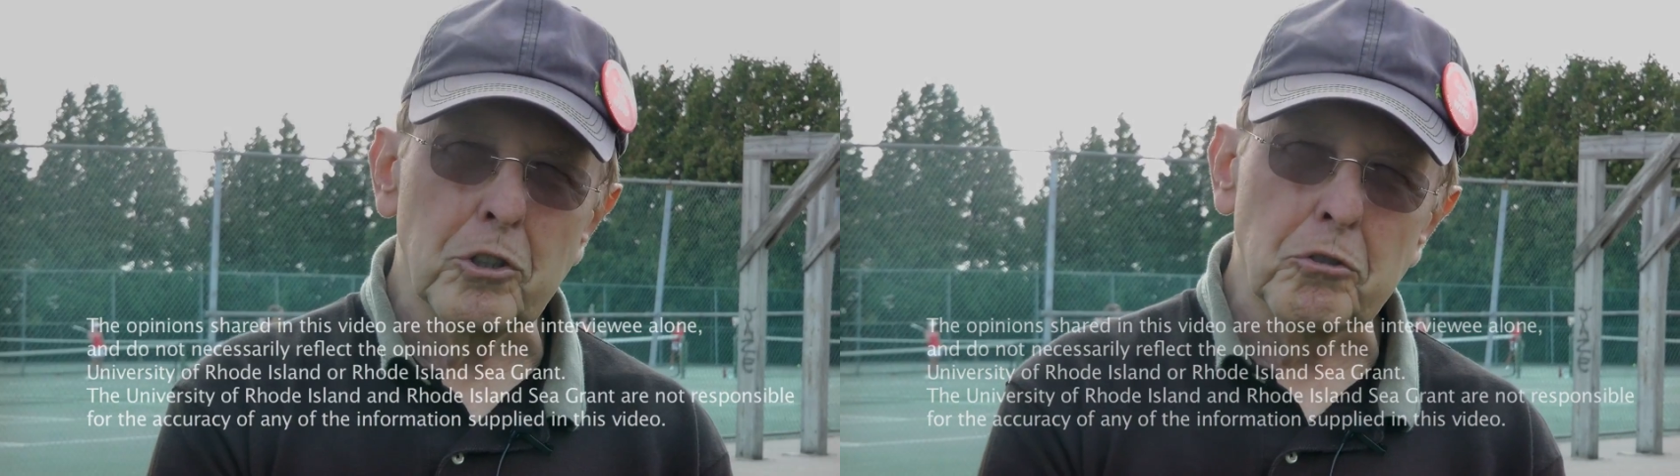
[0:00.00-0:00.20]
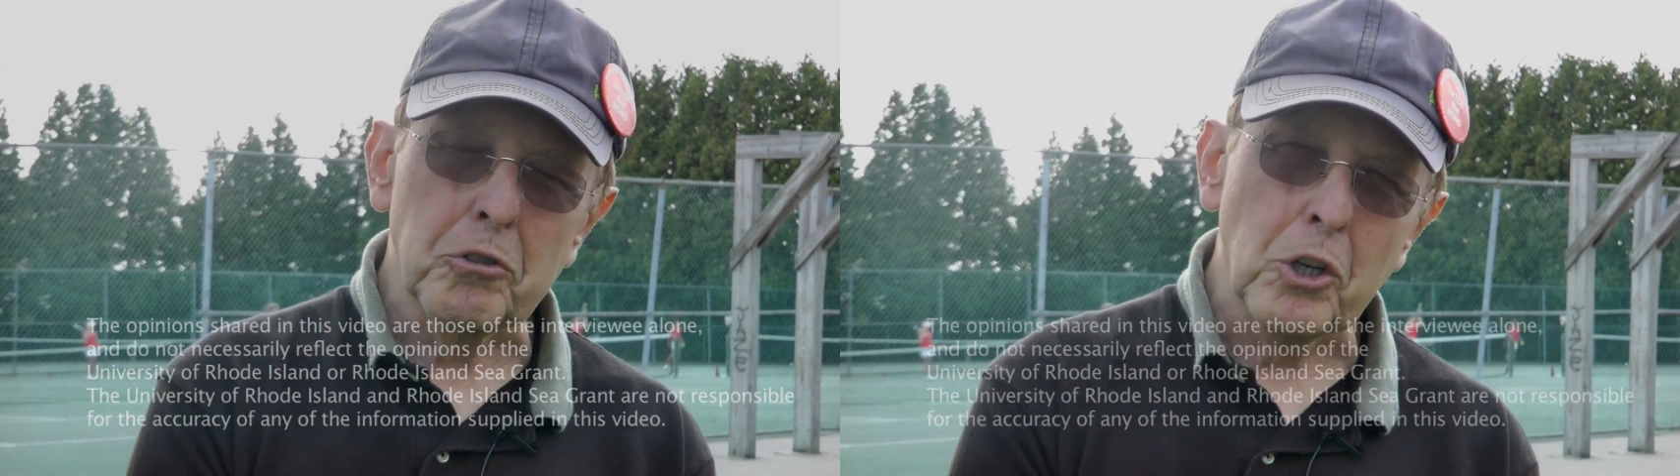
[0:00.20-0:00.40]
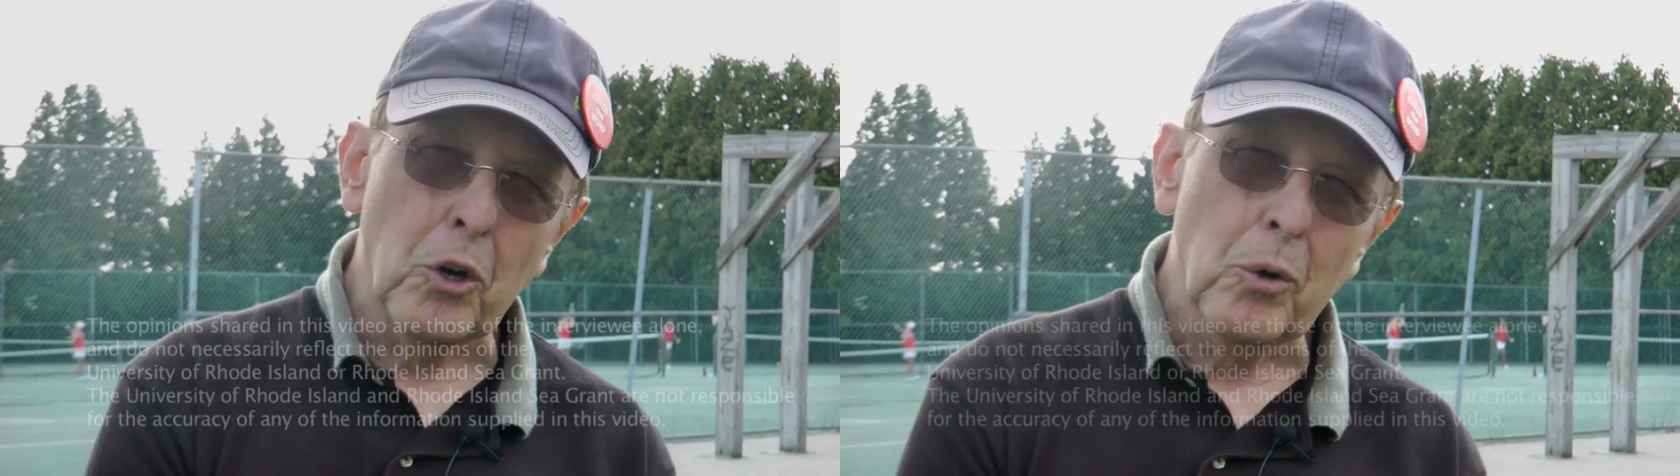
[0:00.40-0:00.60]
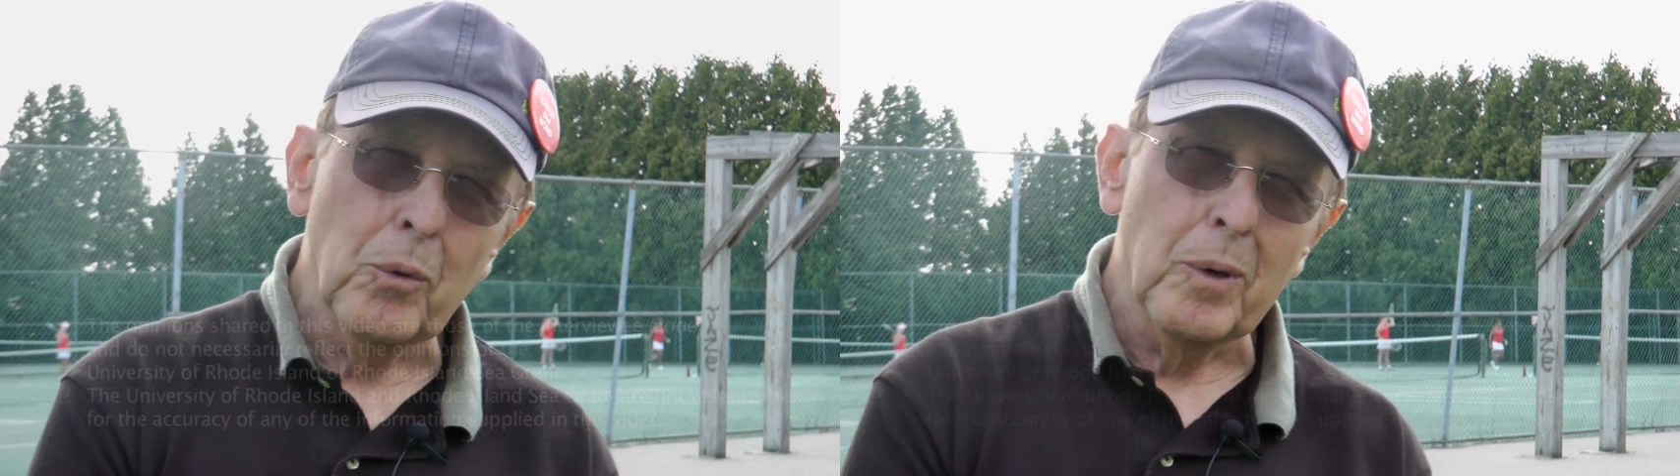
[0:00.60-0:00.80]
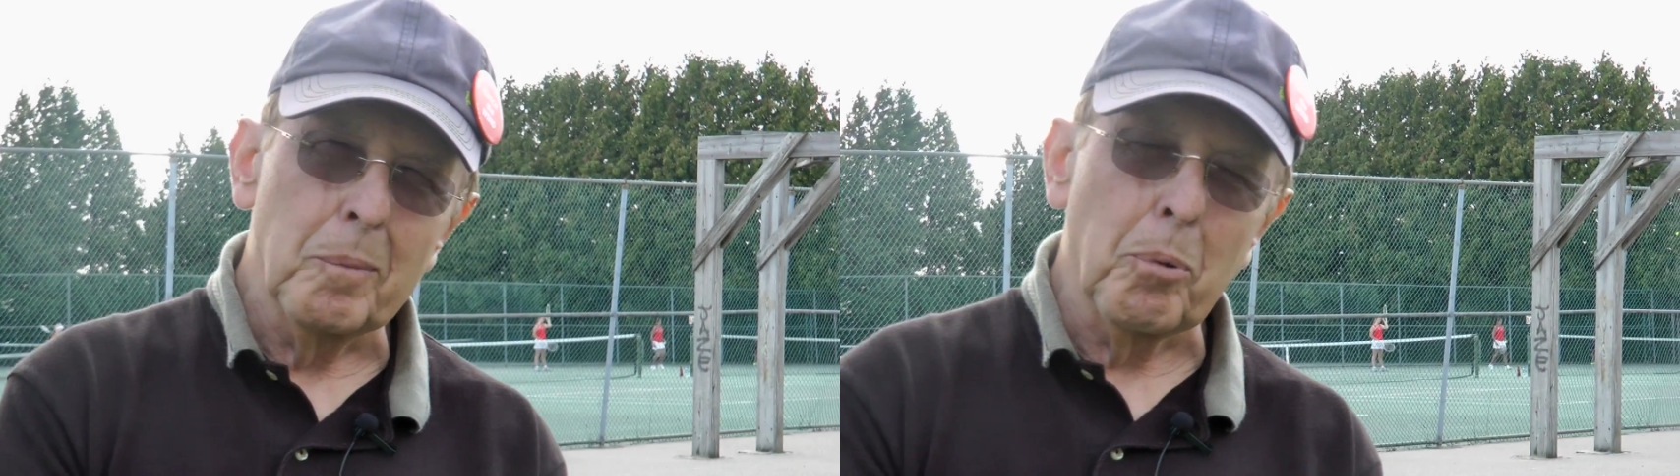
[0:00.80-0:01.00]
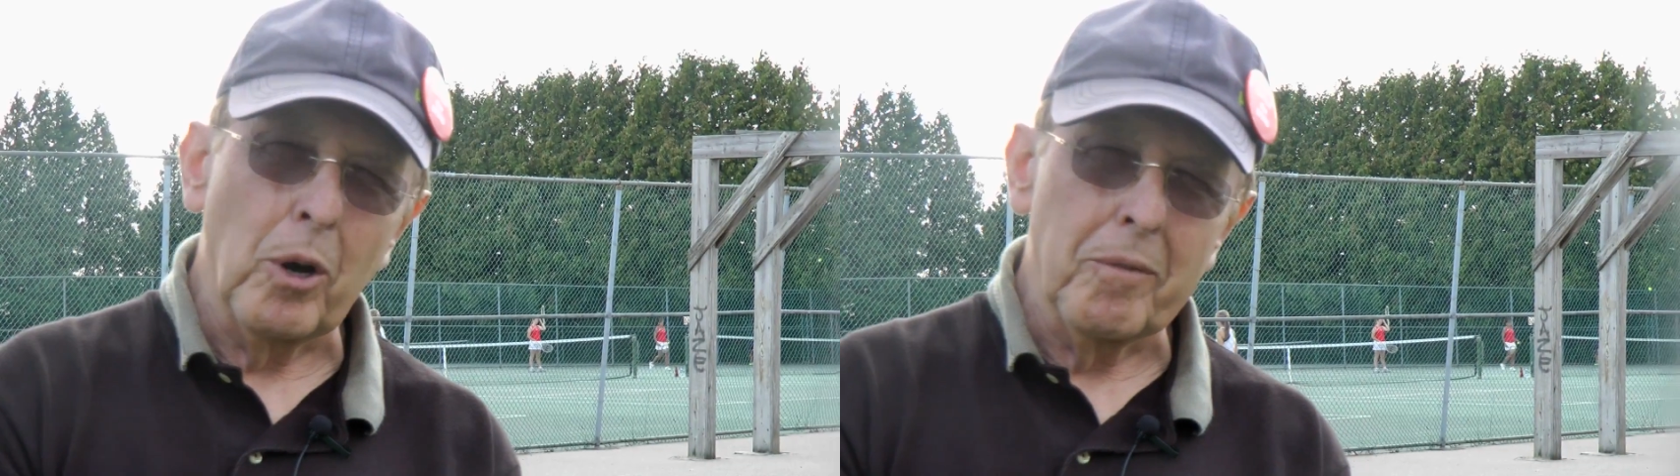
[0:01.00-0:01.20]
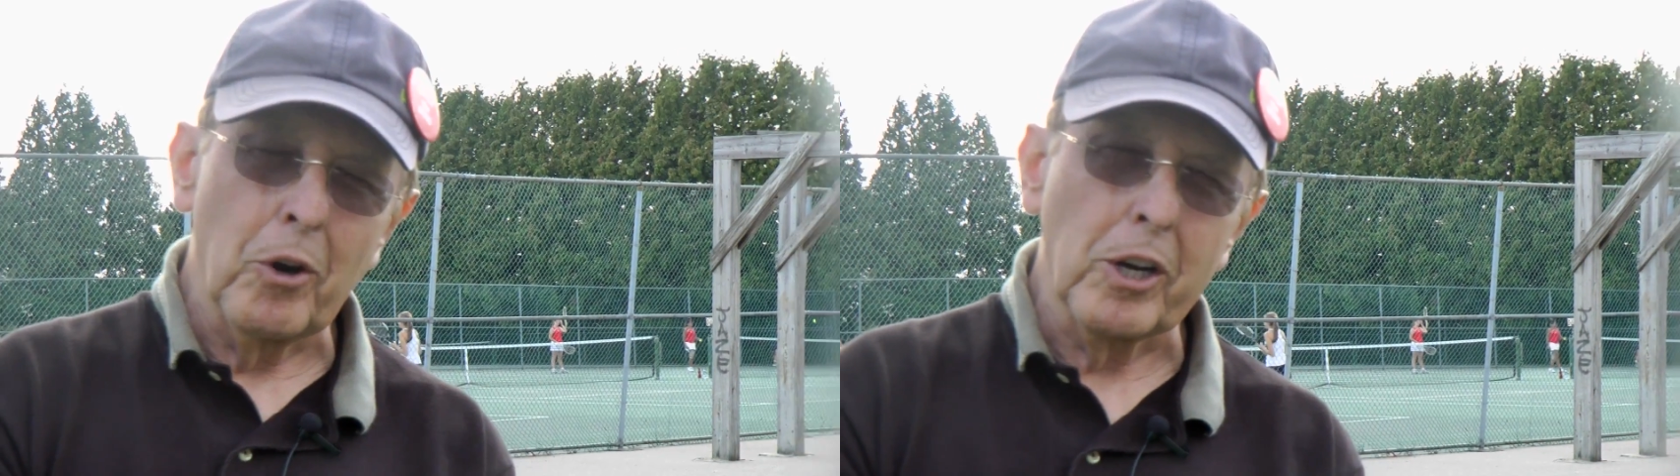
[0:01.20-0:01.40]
years ago, part of